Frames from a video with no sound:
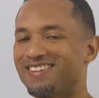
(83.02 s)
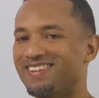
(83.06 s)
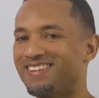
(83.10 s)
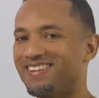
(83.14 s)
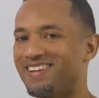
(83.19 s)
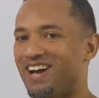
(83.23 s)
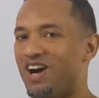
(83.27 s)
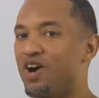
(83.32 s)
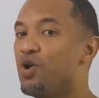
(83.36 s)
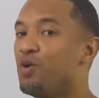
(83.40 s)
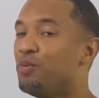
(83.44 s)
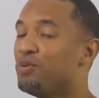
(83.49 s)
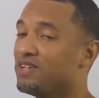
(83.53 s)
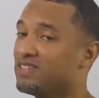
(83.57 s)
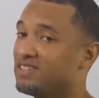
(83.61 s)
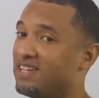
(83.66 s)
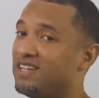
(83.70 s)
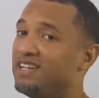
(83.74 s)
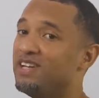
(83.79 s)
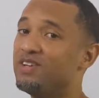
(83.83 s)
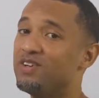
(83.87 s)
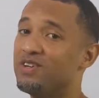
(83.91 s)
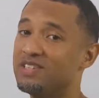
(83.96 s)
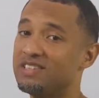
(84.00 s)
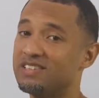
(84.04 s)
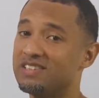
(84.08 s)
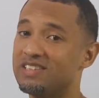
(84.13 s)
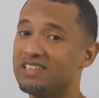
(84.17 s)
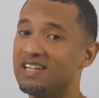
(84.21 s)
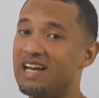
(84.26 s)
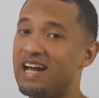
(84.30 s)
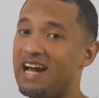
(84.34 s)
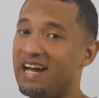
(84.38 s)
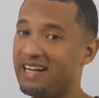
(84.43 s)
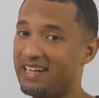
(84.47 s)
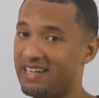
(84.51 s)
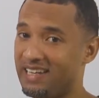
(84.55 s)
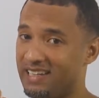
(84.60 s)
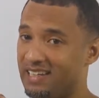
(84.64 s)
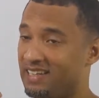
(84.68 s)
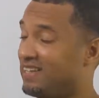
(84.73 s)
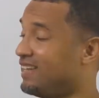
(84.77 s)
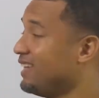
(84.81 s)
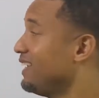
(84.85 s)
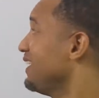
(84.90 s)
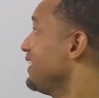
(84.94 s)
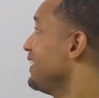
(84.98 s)
I hope you said it was an
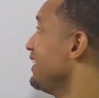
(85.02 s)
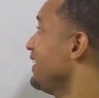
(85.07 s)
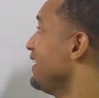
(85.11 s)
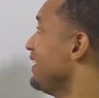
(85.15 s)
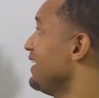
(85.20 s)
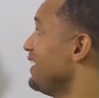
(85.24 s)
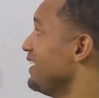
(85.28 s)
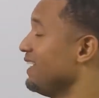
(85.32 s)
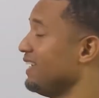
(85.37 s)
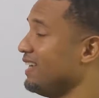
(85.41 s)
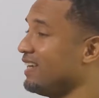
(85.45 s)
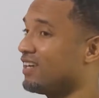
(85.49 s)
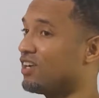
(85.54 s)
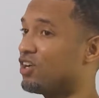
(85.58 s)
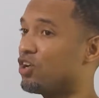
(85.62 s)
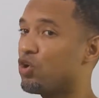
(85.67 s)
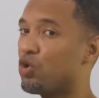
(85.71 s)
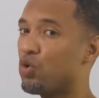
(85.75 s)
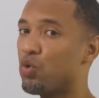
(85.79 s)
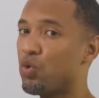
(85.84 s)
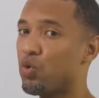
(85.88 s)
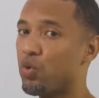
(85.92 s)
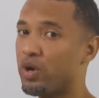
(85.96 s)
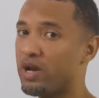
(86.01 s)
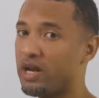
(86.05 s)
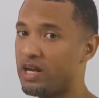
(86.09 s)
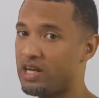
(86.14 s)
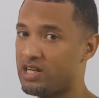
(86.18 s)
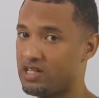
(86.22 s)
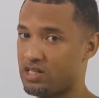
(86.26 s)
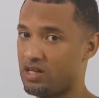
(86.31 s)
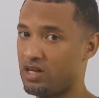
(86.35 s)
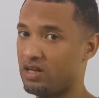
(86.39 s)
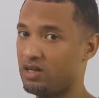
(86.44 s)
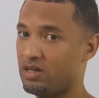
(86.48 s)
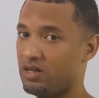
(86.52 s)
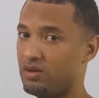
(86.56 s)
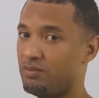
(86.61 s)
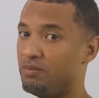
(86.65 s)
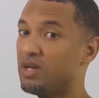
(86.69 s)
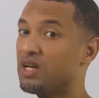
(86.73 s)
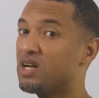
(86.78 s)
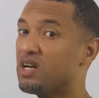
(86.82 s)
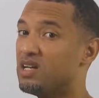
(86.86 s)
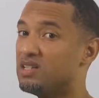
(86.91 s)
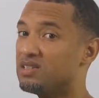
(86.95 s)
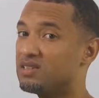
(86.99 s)
equation,
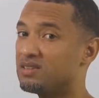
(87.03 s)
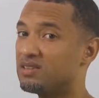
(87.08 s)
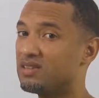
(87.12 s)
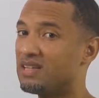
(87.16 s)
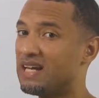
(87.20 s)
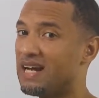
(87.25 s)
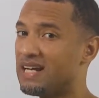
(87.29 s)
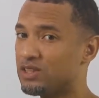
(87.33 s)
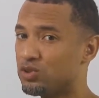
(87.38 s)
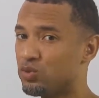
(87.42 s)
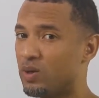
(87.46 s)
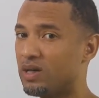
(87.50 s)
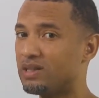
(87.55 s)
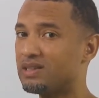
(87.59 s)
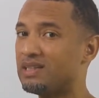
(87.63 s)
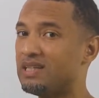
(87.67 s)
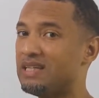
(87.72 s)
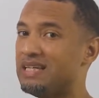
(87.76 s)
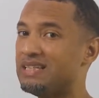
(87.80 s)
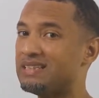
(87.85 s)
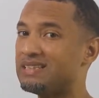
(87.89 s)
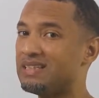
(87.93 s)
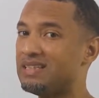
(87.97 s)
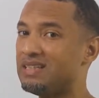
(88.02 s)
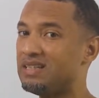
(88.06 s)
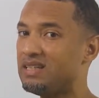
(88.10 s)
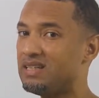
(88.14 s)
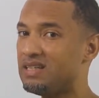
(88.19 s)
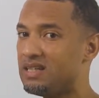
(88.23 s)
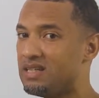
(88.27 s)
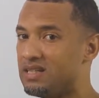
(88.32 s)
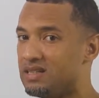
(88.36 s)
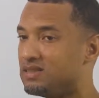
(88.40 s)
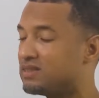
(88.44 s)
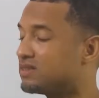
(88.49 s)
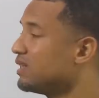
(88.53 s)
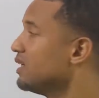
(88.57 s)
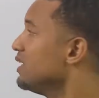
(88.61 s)
because that's what it is.